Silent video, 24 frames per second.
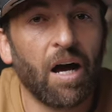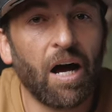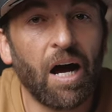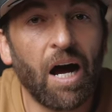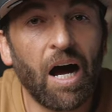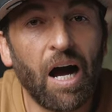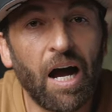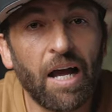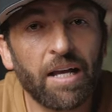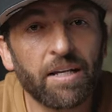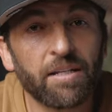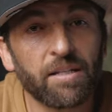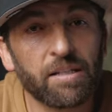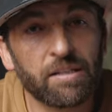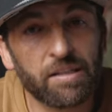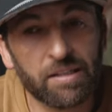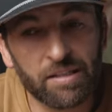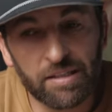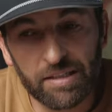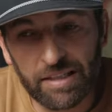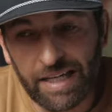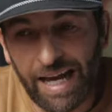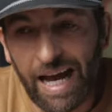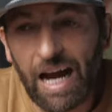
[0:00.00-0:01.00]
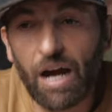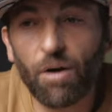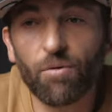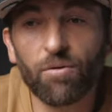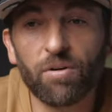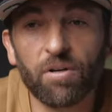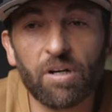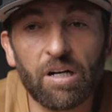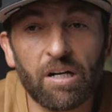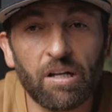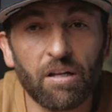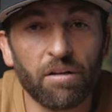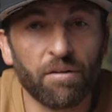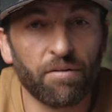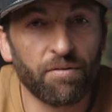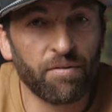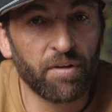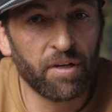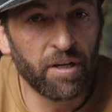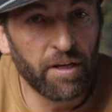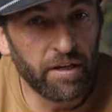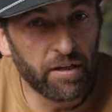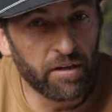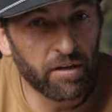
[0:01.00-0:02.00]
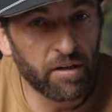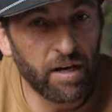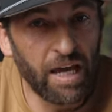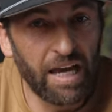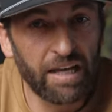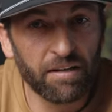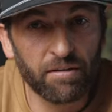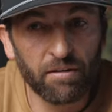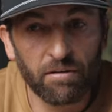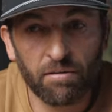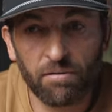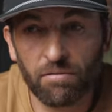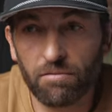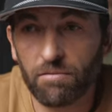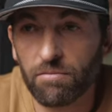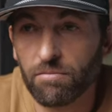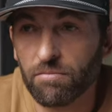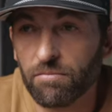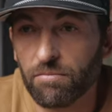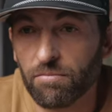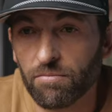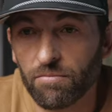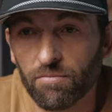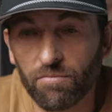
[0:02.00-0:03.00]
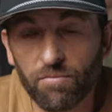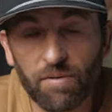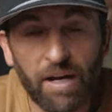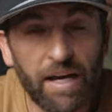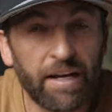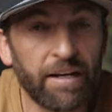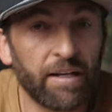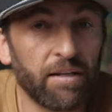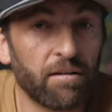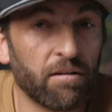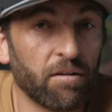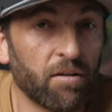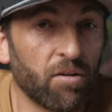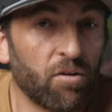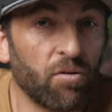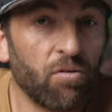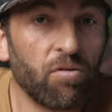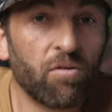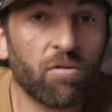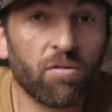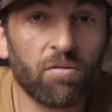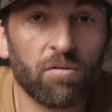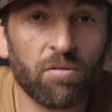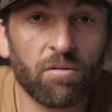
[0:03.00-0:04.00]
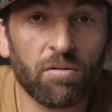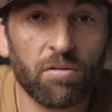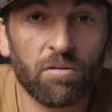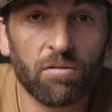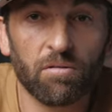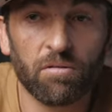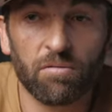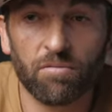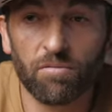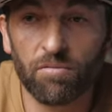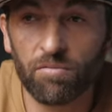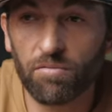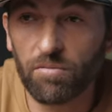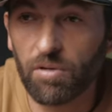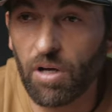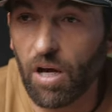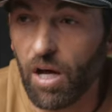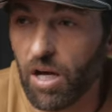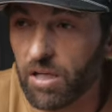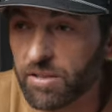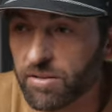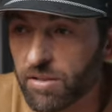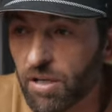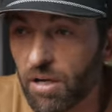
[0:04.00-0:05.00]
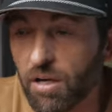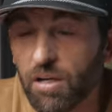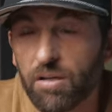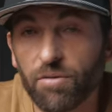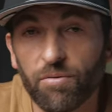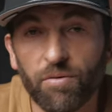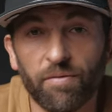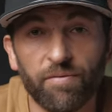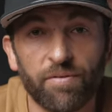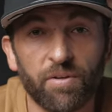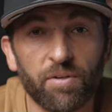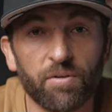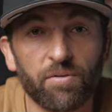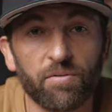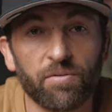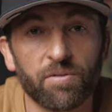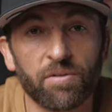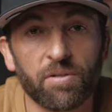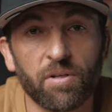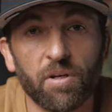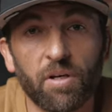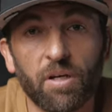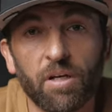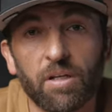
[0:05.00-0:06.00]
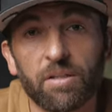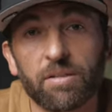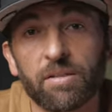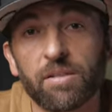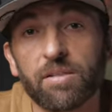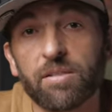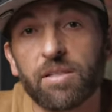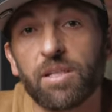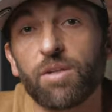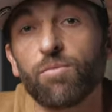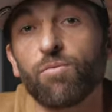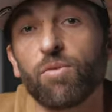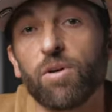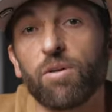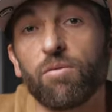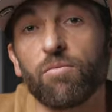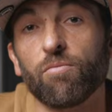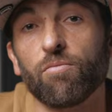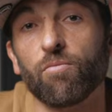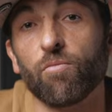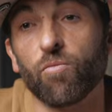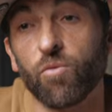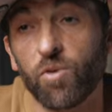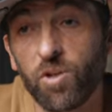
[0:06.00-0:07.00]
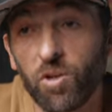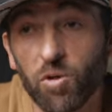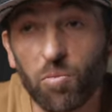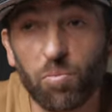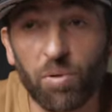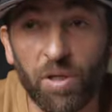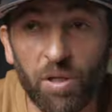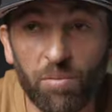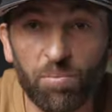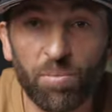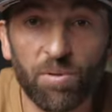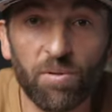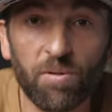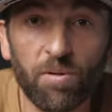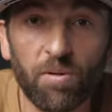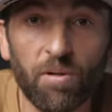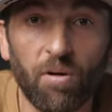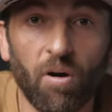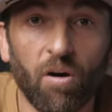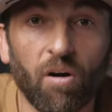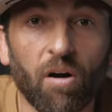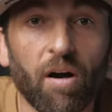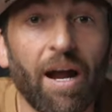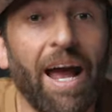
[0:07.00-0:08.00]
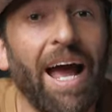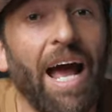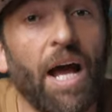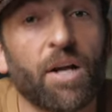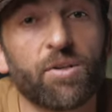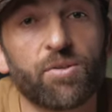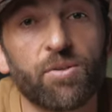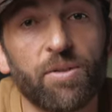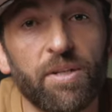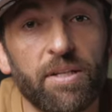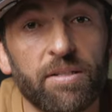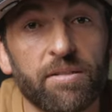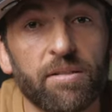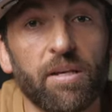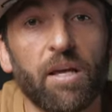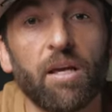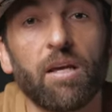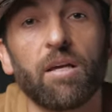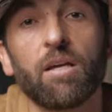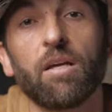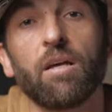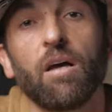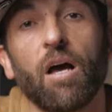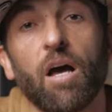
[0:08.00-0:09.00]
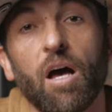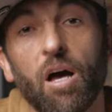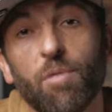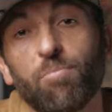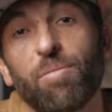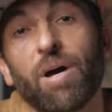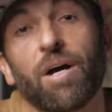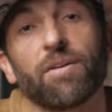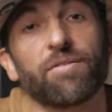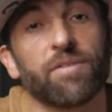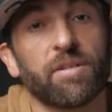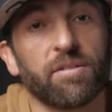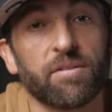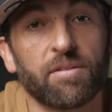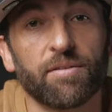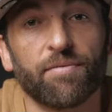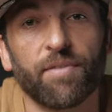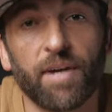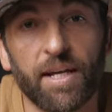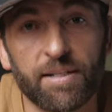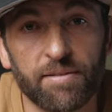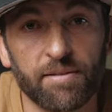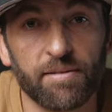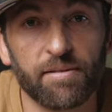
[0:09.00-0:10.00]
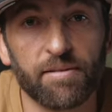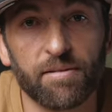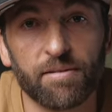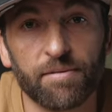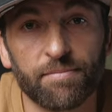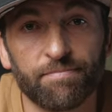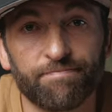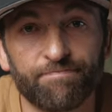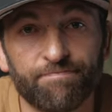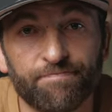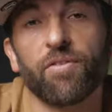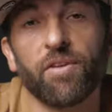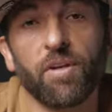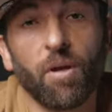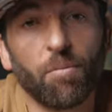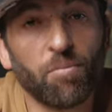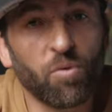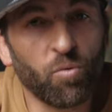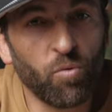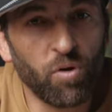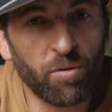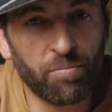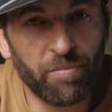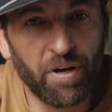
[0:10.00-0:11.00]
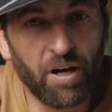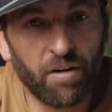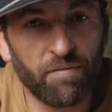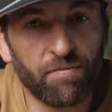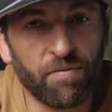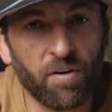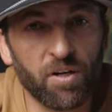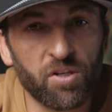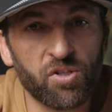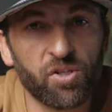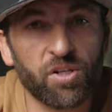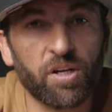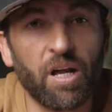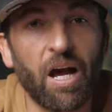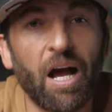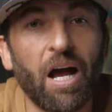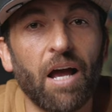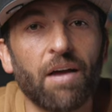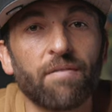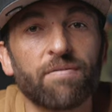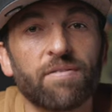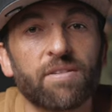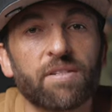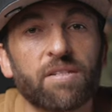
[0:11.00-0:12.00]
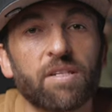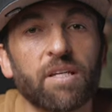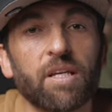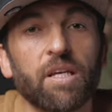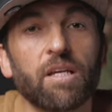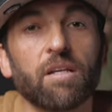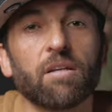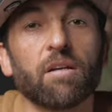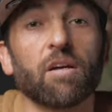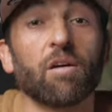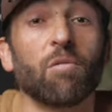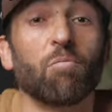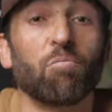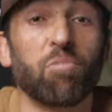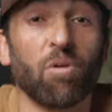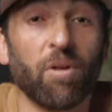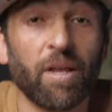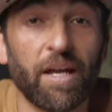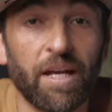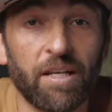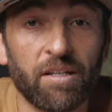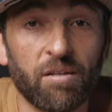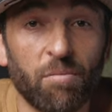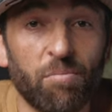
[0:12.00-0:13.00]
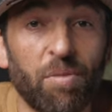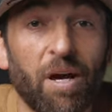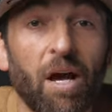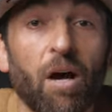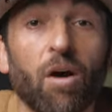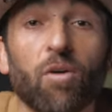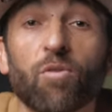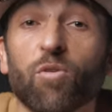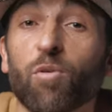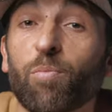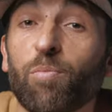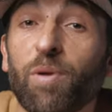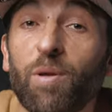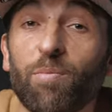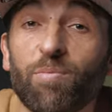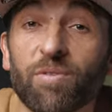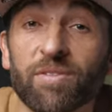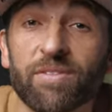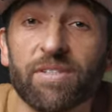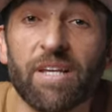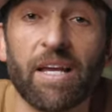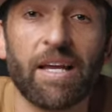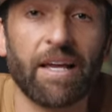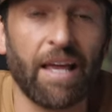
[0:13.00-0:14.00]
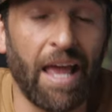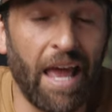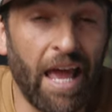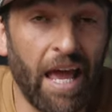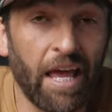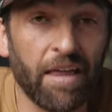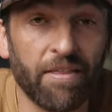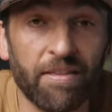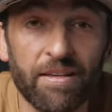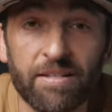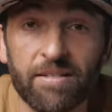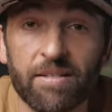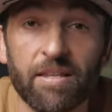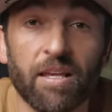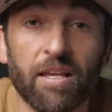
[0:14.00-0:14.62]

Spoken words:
I scoured the internet, Reddit, Google, a ton of reviews, to see what real people are actually saying about these devices. The number one malfunction I've seen complained about or people saying, hey, this